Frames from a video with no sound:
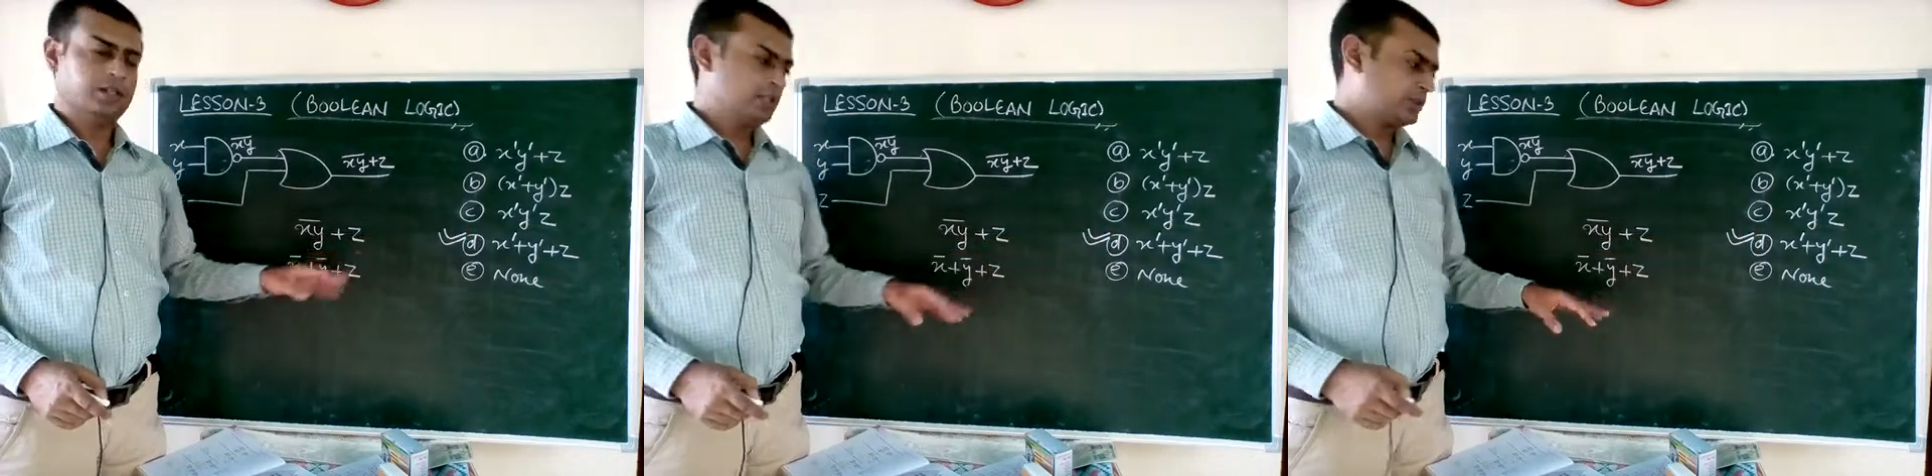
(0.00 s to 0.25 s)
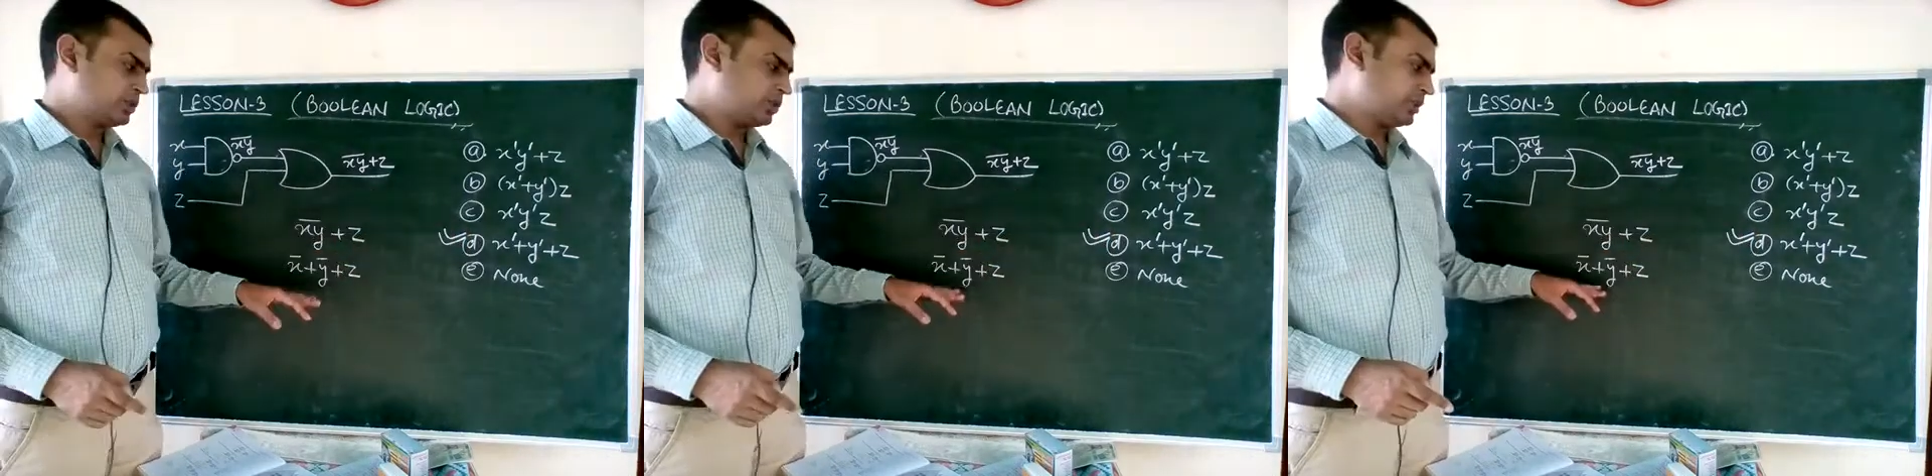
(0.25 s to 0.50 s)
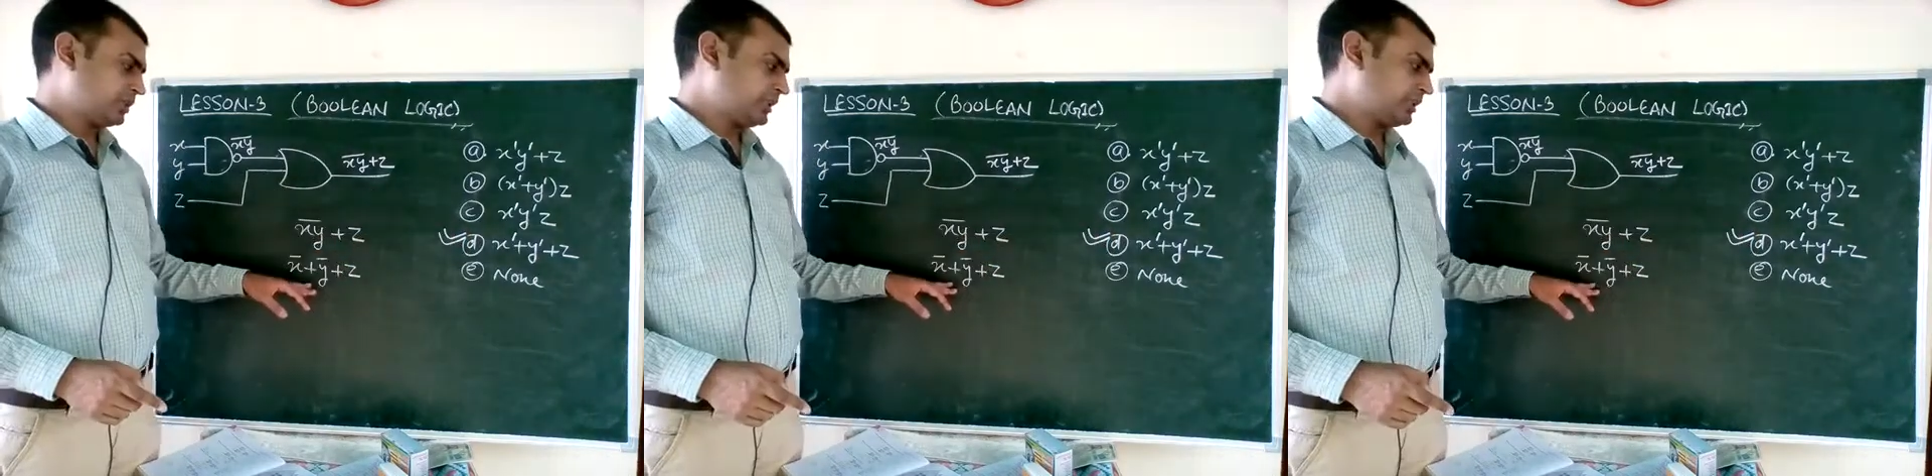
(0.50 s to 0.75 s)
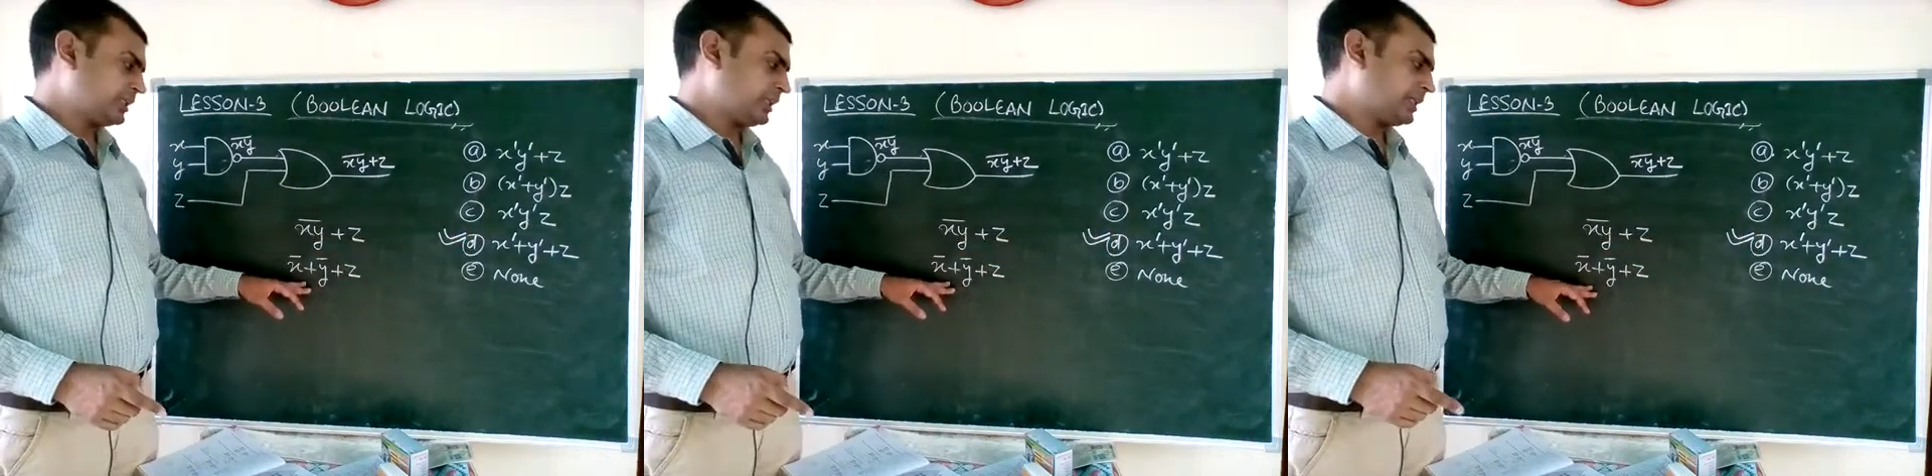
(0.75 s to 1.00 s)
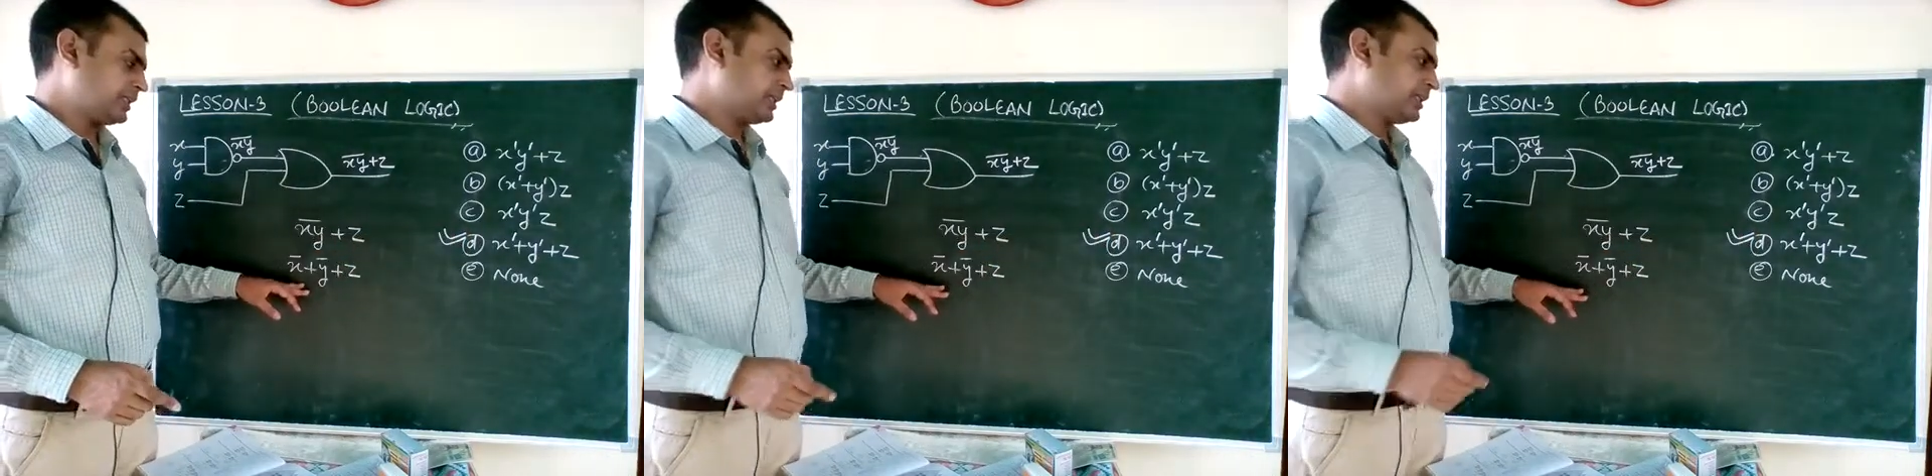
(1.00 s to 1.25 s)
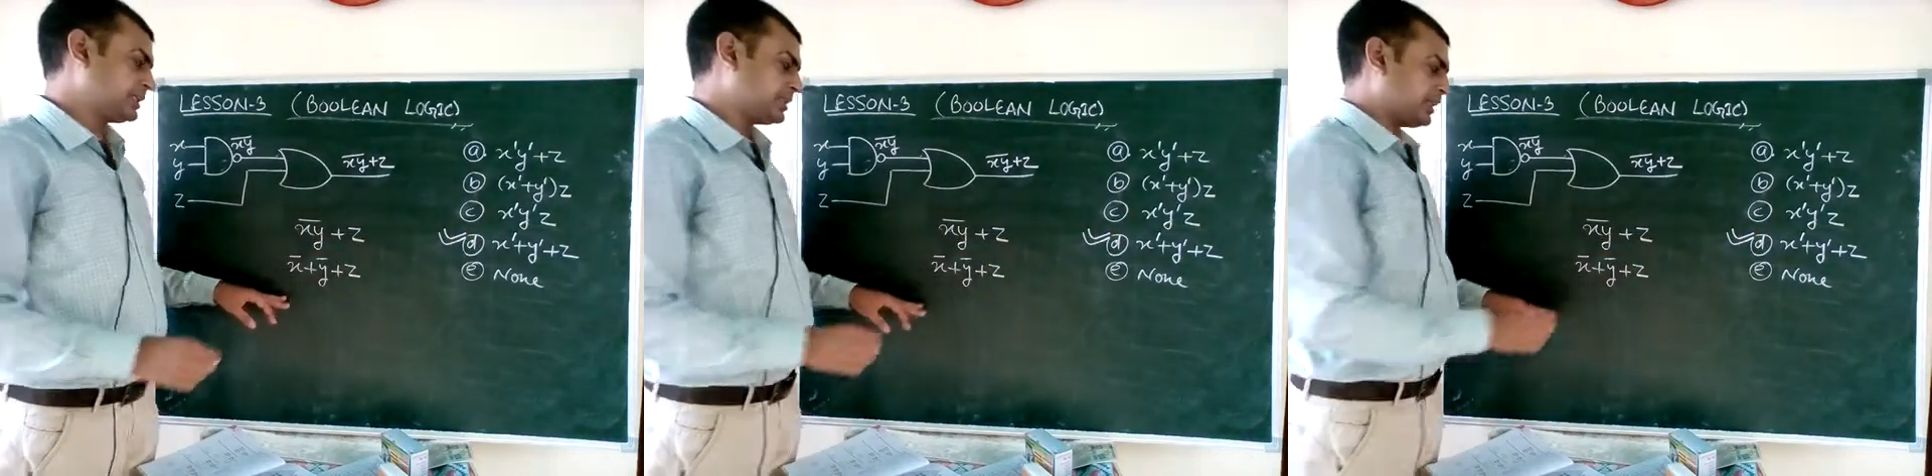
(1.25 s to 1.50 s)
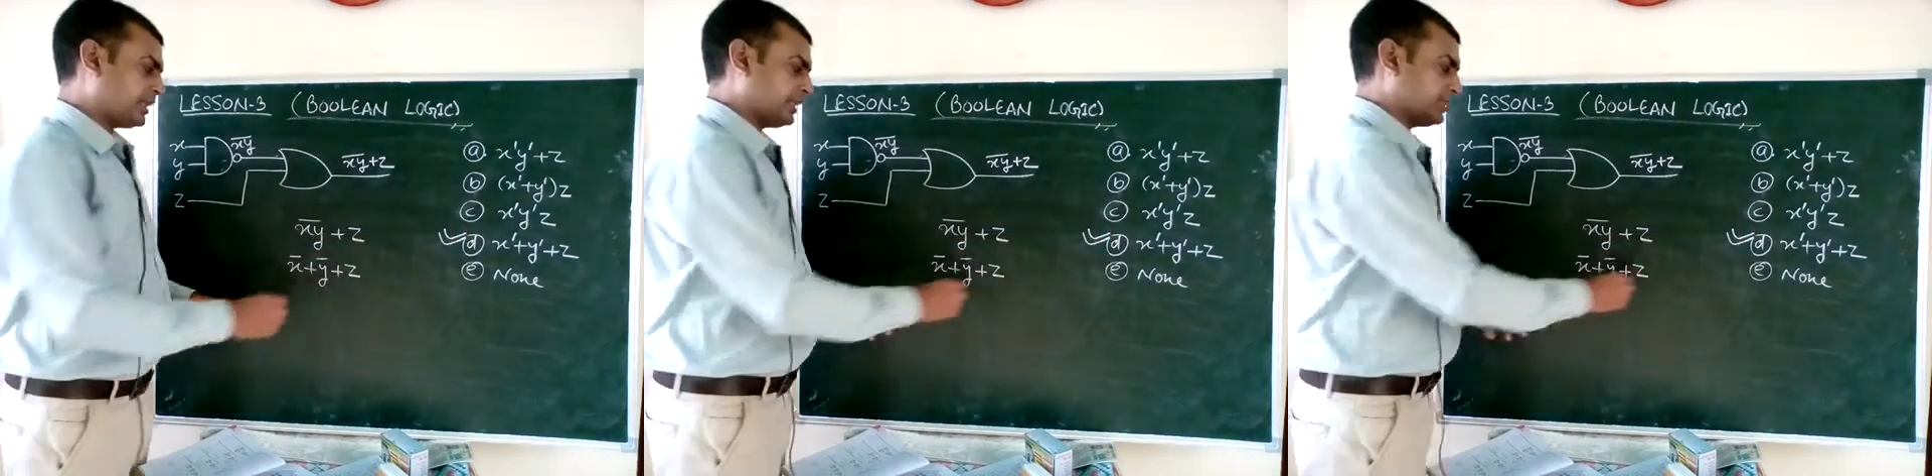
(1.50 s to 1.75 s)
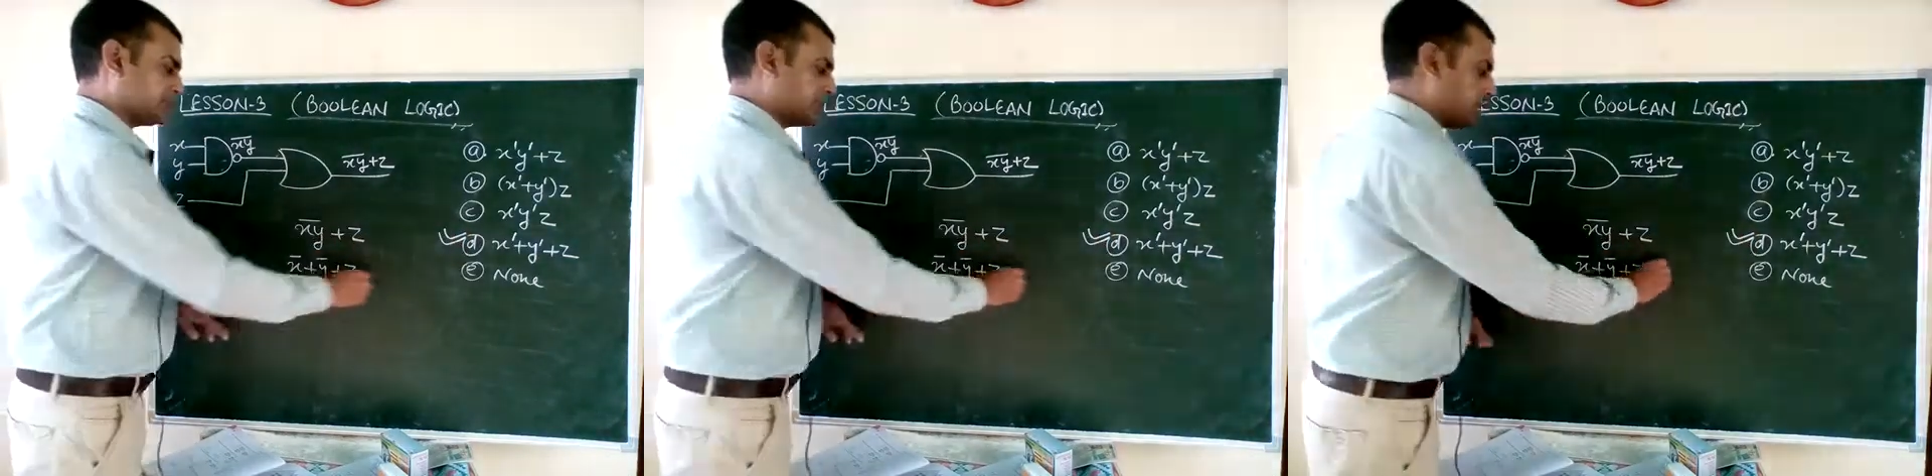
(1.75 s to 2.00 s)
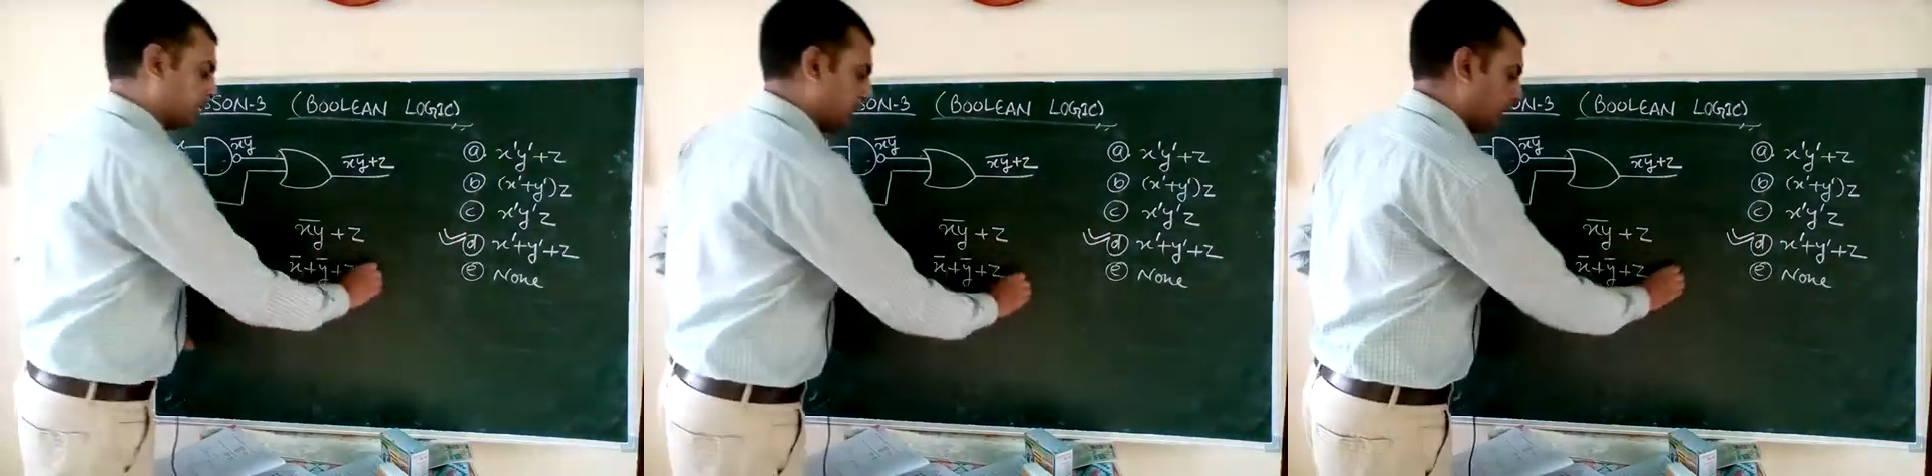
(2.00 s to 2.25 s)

So this is the answer,